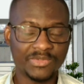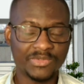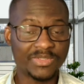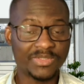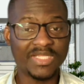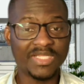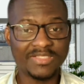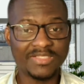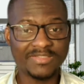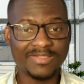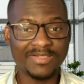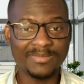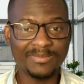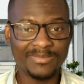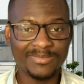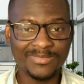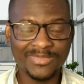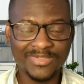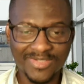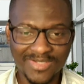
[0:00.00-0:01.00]
So until next
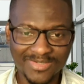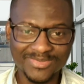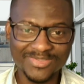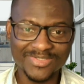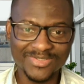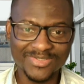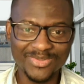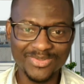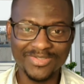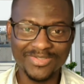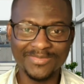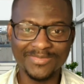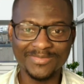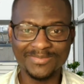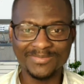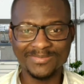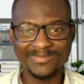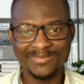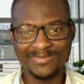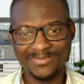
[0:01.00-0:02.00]
time, I'll see you
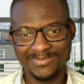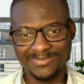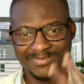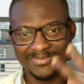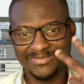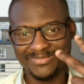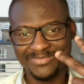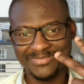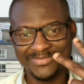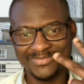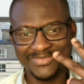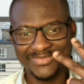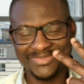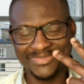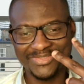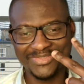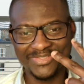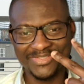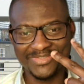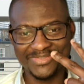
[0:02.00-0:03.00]
again.
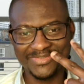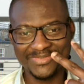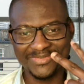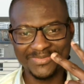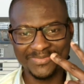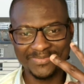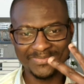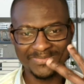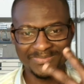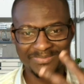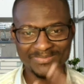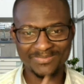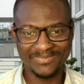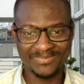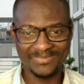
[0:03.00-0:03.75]
Cheers.